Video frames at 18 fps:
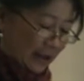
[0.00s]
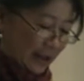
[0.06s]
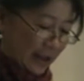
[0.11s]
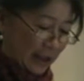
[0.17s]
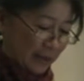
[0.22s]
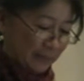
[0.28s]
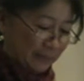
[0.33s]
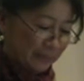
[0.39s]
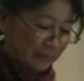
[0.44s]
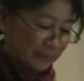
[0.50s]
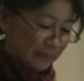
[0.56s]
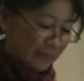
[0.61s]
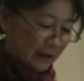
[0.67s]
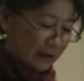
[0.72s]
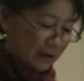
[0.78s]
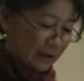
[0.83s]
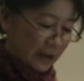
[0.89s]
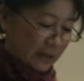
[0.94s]
Okay,
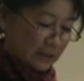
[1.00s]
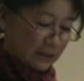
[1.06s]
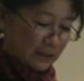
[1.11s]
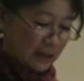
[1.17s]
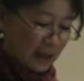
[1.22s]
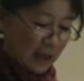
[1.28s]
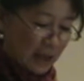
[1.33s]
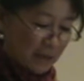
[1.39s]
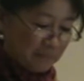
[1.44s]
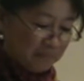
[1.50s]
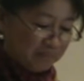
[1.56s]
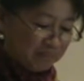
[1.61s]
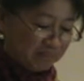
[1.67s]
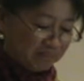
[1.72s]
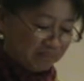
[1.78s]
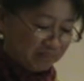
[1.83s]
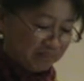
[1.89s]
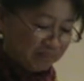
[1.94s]
right.
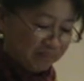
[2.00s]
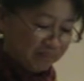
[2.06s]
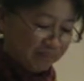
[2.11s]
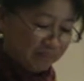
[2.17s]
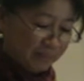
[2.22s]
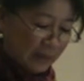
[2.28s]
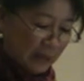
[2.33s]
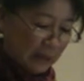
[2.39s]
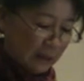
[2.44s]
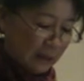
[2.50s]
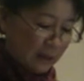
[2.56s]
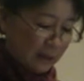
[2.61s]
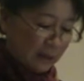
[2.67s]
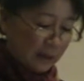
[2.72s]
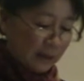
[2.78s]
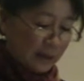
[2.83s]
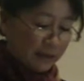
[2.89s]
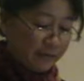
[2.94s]

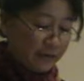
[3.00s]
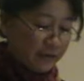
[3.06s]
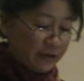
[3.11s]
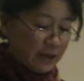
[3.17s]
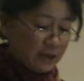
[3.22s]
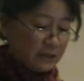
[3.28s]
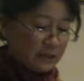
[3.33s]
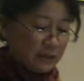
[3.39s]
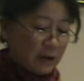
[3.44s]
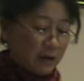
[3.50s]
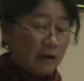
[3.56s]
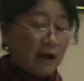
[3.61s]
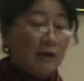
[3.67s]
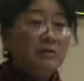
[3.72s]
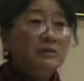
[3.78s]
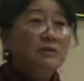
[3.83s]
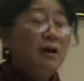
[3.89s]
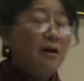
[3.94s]
A few years ago,
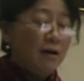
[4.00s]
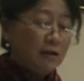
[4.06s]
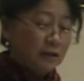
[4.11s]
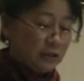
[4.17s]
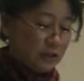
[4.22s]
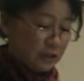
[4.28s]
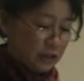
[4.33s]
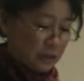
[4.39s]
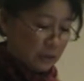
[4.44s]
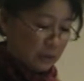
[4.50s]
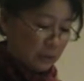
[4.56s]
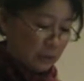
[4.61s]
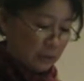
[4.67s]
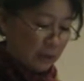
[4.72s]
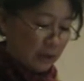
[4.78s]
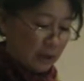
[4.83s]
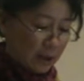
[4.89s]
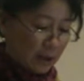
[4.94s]
I was asked
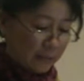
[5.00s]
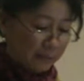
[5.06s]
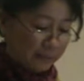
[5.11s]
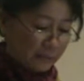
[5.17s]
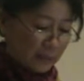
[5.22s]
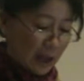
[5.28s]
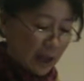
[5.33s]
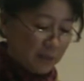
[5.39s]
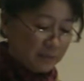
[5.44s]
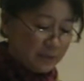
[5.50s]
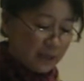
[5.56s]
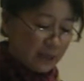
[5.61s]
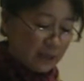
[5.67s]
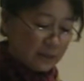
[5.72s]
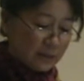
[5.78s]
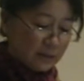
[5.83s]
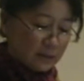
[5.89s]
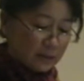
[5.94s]
to
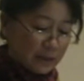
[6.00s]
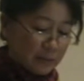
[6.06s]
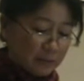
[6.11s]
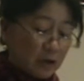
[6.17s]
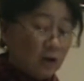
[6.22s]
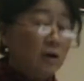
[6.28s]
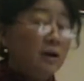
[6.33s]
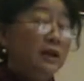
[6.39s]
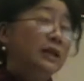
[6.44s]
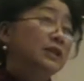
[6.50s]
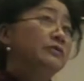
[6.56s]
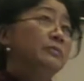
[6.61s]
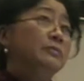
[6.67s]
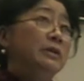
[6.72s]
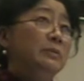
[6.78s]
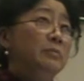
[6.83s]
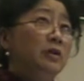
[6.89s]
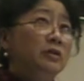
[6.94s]
update some colleagues
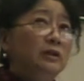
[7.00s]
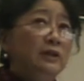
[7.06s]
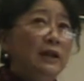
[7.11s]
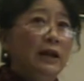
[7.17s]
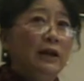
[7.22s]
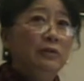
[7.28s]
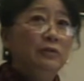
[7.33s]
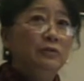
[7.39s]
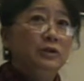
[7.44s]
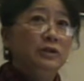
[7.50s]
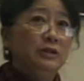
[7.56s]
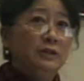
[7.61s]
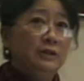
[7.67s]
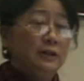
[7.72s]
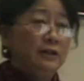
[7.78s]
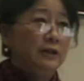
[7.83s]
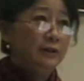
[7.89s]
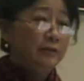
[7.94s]
from the modern
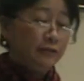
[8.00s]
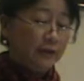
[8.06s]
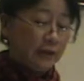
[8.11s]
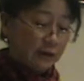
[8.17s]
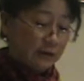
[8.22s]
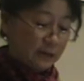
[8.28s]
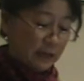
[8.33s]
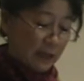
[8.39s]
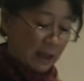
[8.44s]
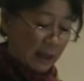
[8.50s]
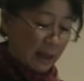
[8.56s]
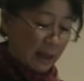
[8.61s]
languages field